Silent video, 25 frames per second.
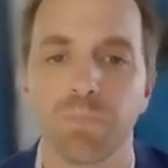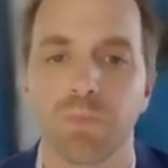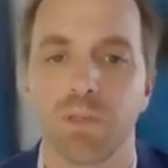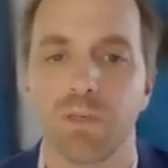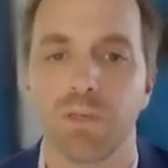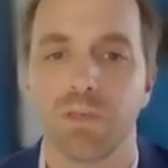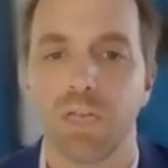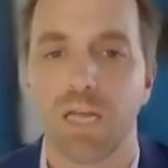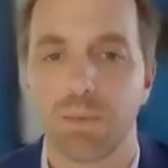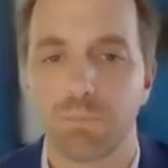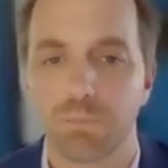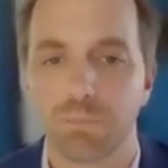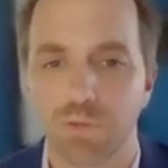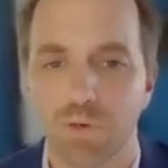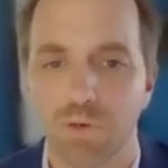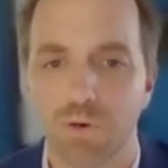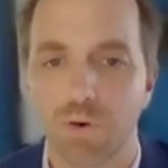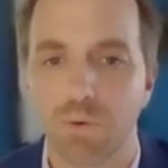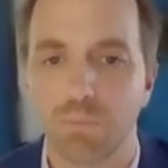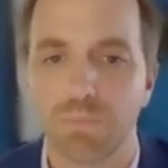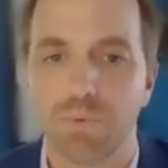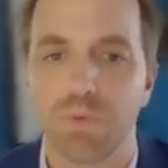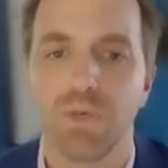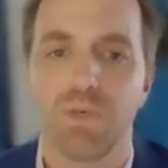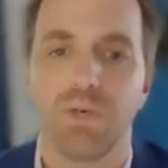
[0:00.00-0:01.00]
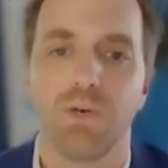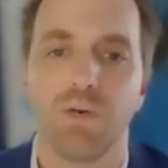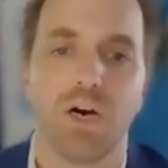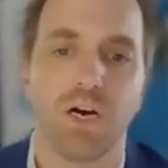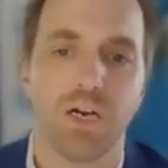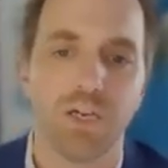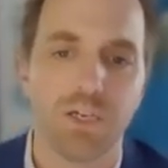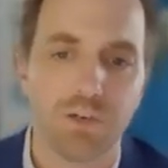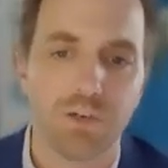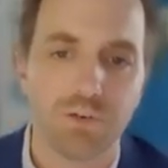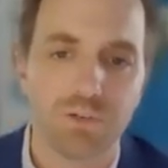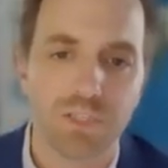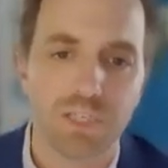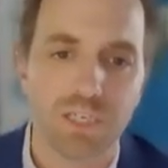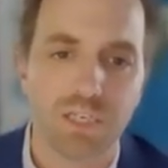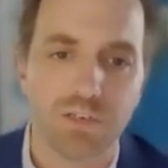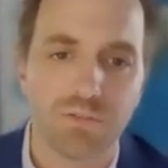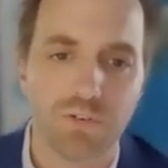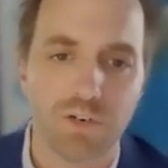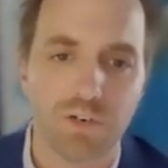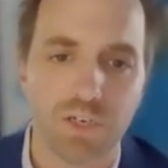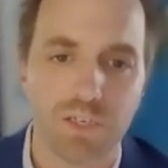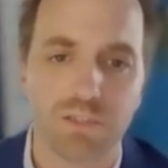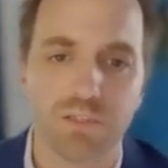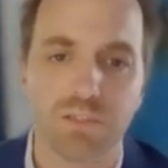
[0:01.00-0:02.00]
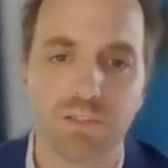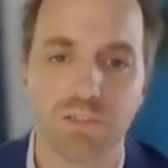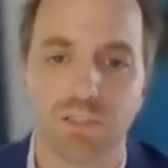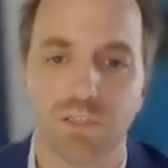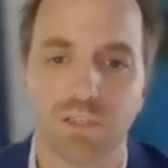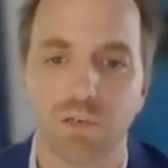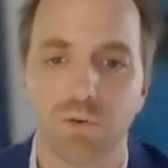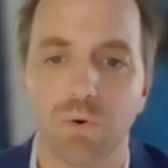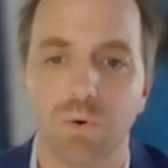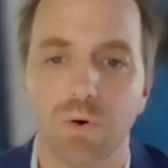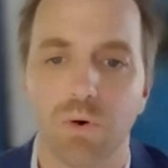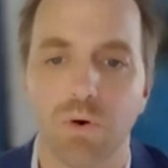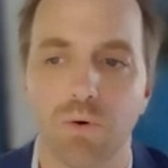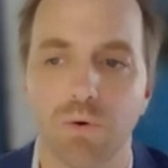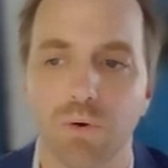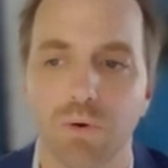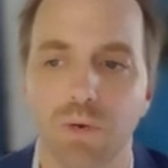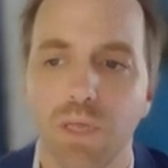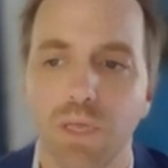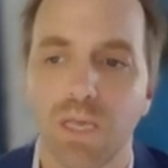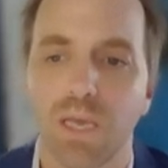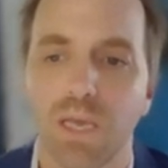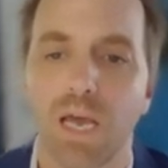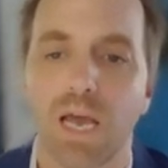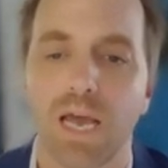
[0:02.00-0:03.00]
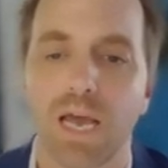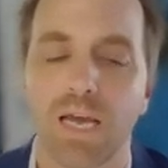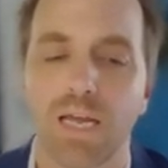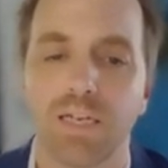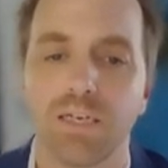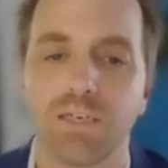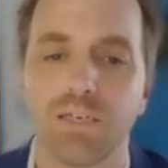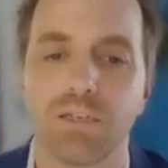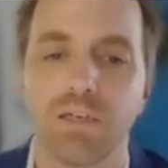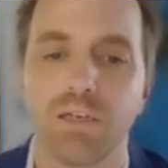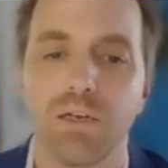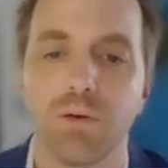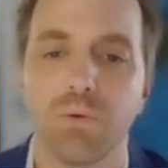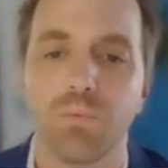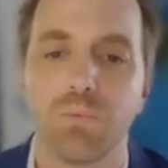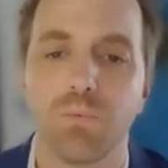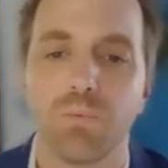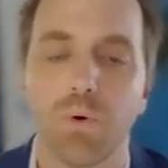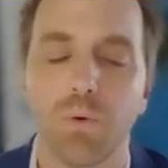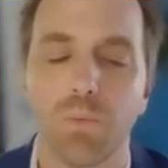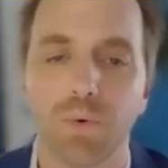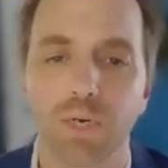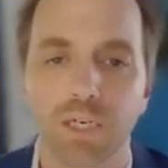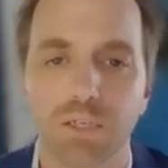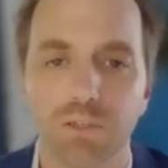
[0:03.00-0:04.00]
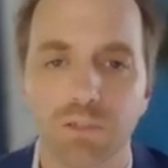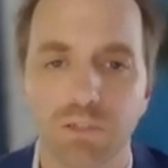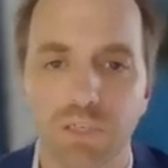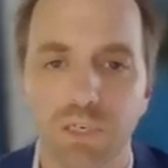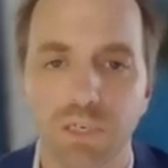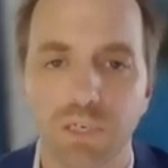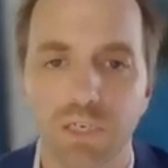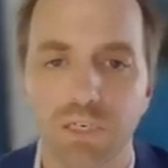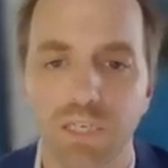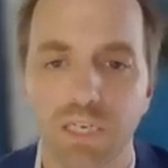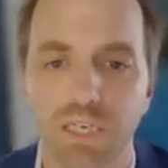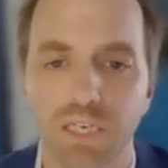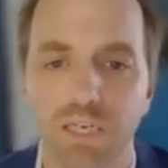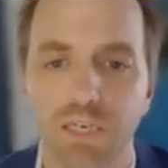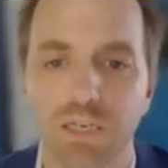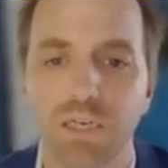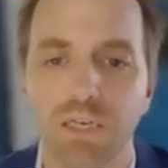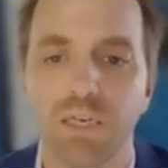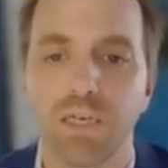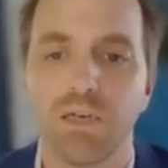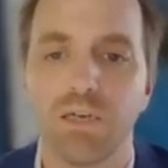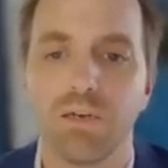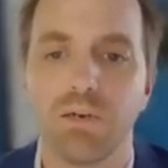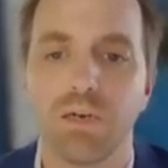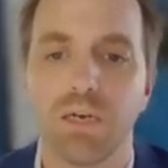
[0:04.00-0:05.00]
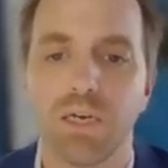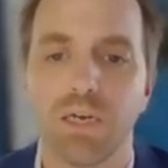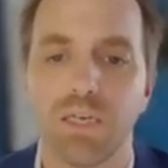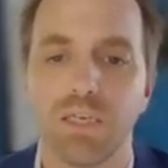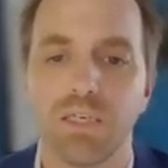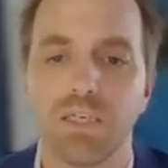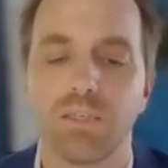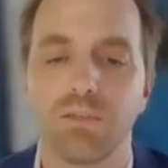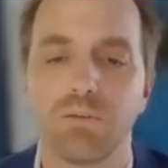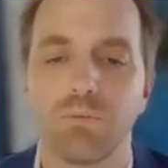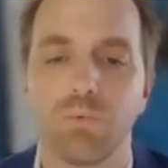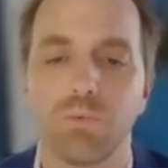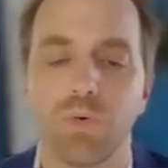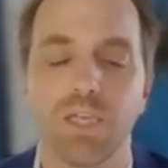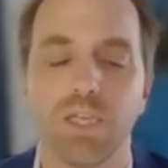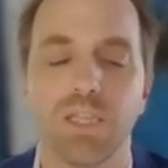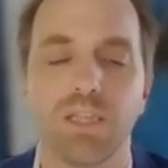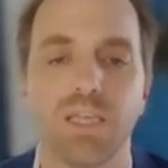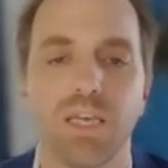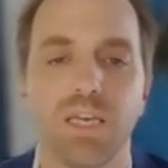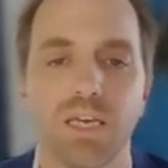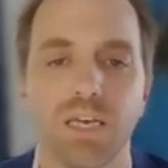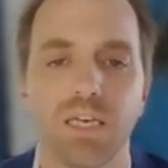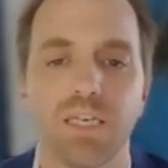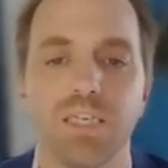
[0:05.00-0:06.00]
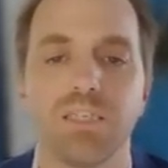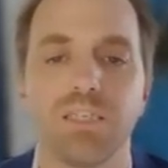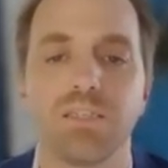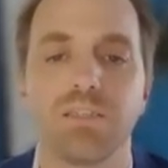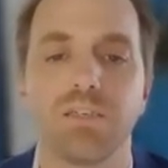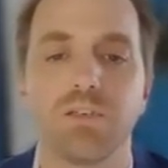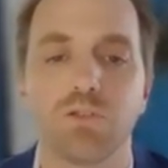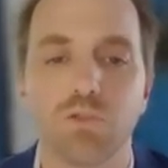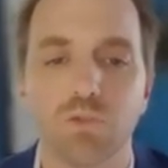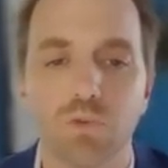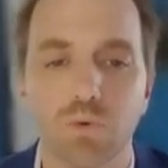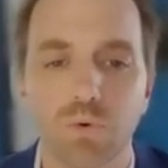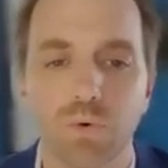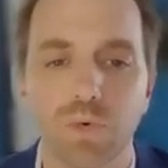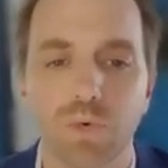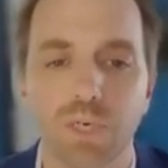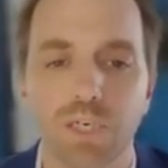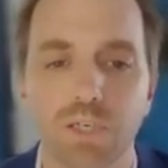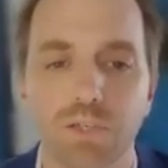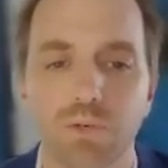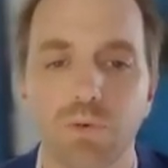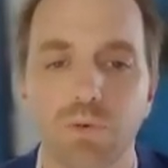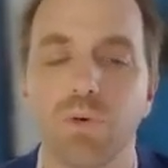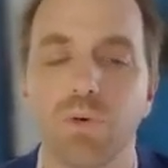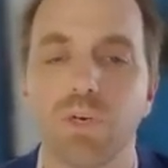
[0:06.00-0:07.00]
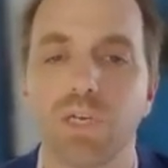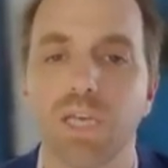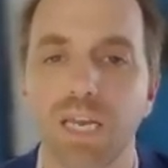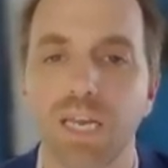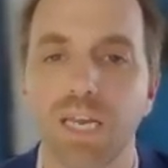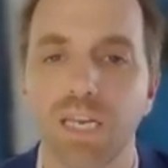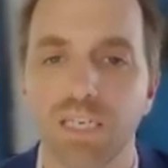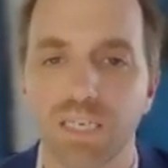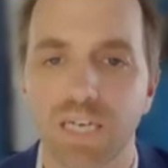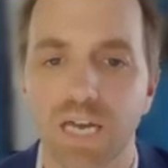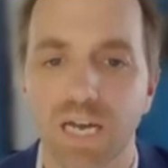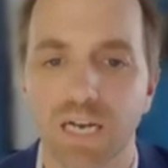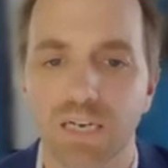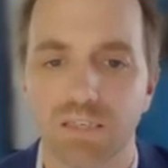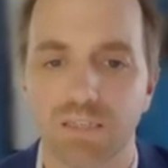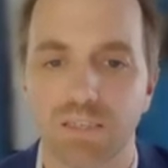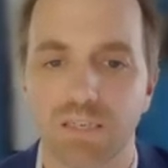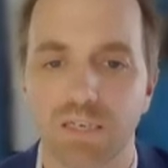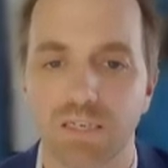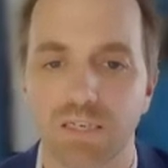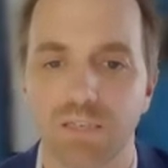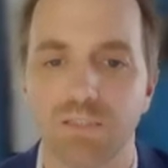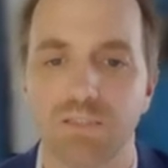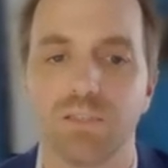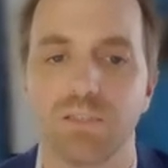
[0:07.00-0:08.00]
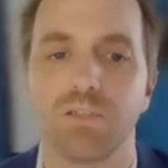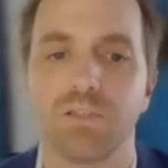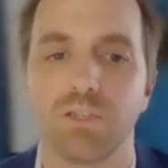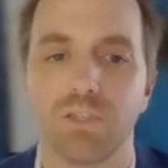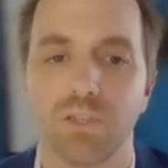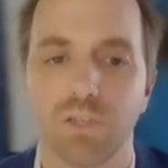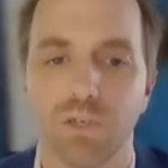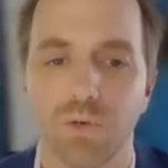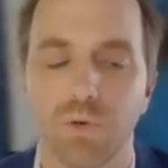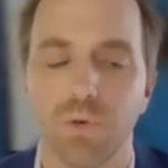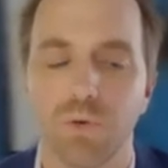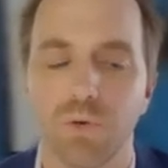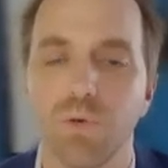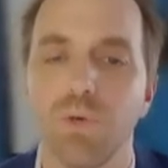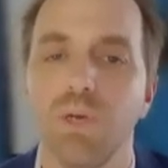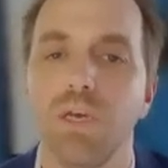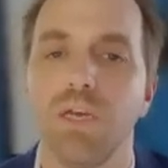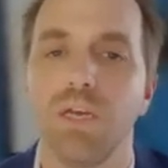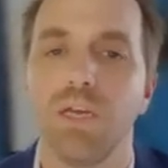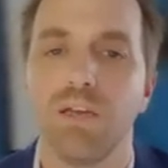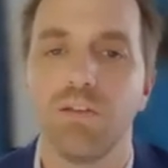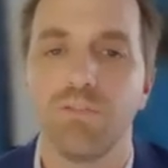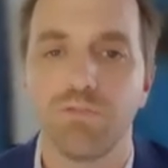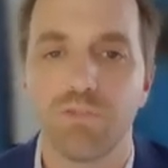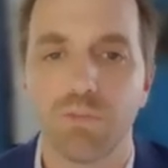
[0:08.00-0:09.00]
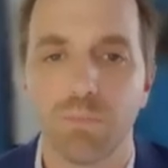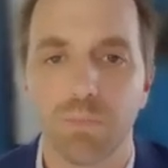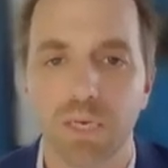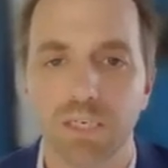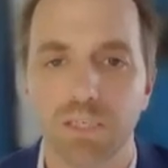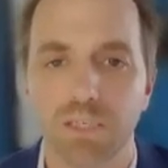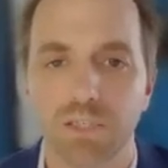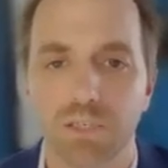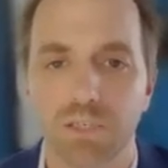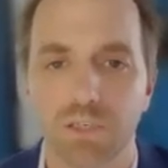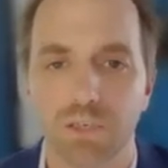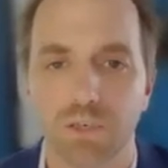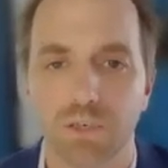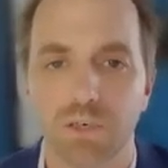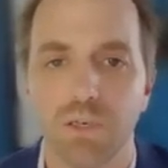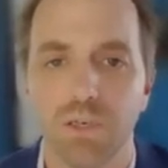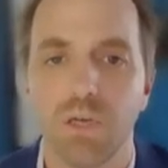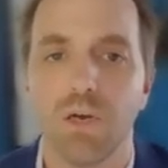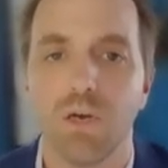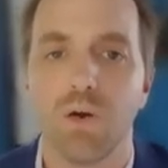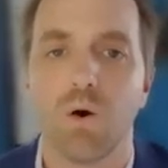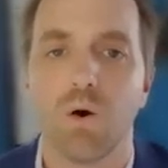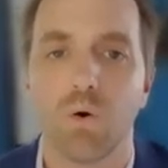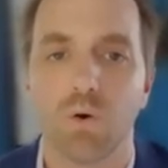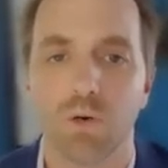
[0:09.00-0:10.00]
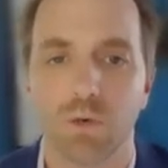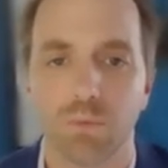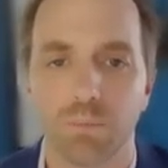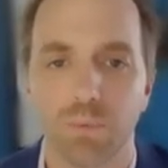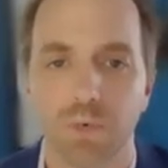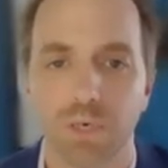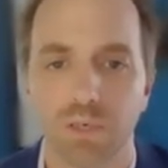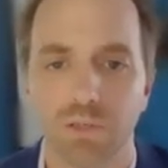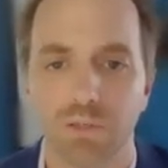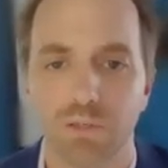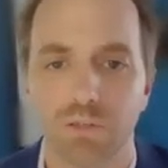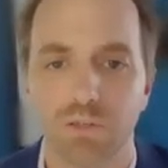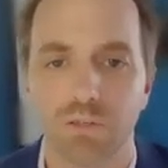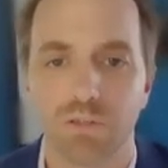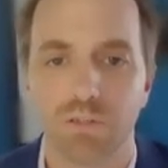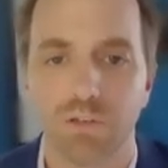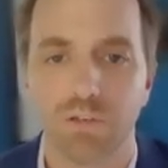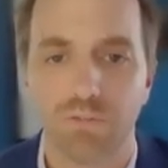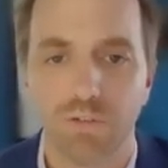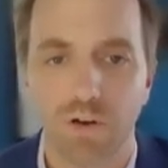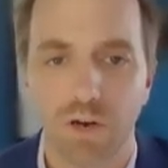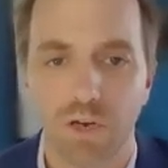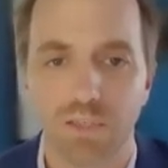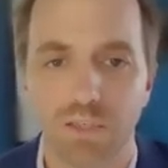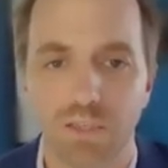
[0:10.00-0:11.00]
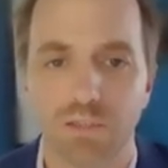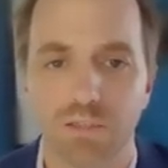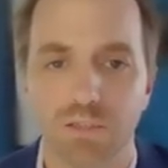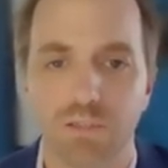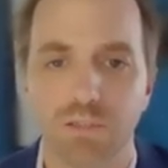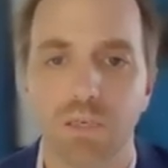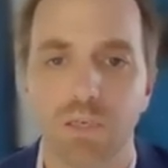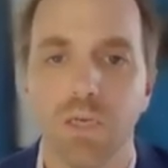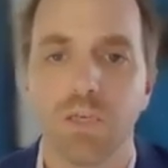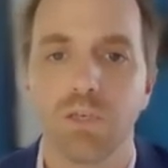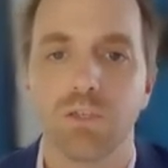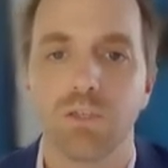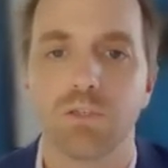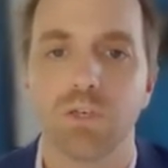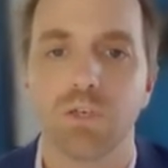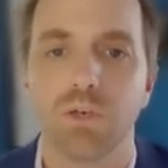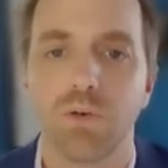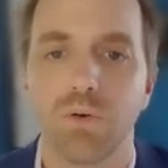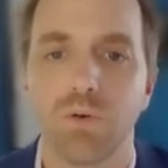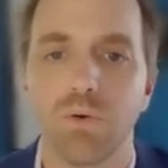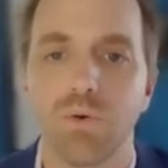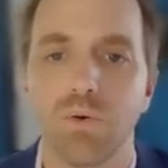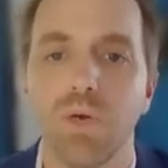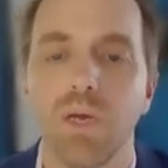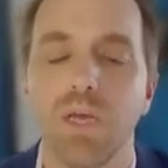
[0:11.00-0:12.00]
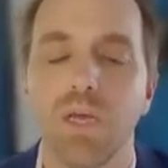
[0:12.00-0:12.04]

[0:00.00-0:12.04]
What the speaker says: laptop, IoT device, and so on. And what we're concerned with here is storage or gaining access to information on a person's device. So